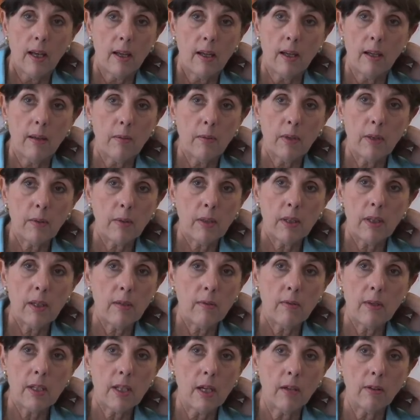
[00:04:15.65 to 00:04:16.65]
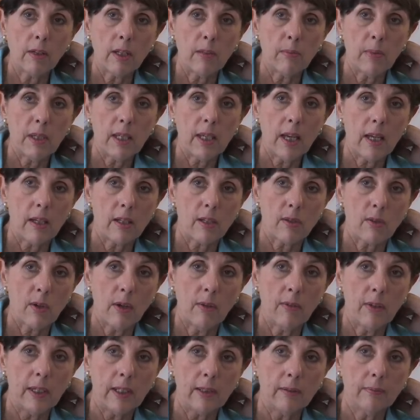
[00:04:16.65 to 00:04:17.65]
the result can be
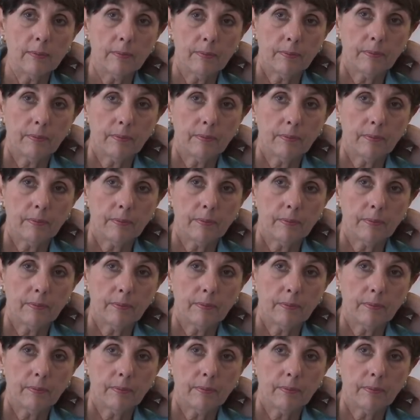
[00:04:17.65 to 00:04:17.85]
catastrophic.